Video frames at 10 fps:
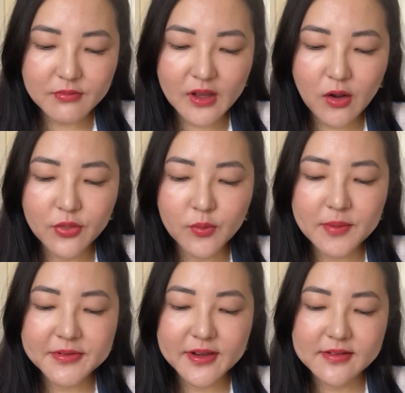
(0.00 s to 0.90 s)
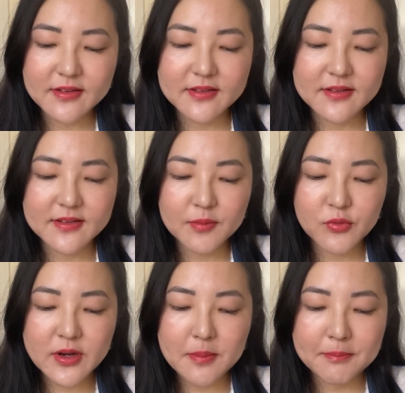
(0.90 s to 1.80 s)
On the website, it says its
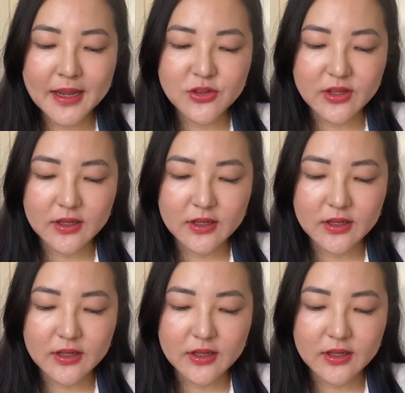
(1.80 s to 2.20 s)
summery magic